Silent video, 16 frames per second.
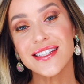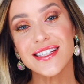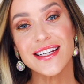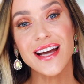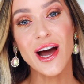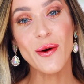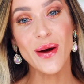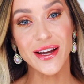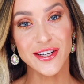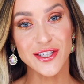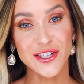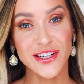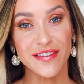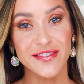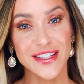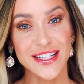see how I
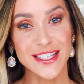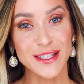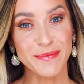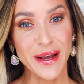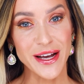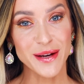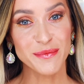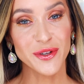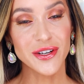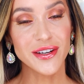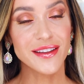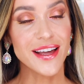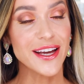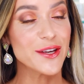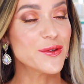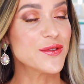achieved this makeup look
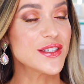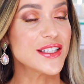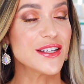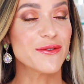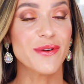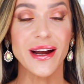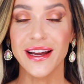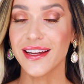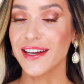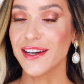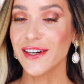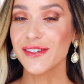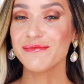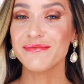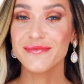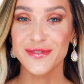that you see right
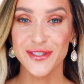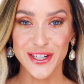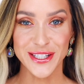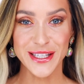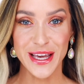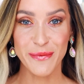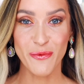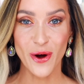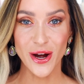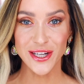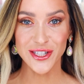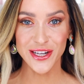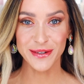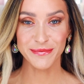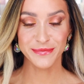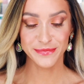here, just keep
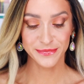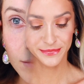watching.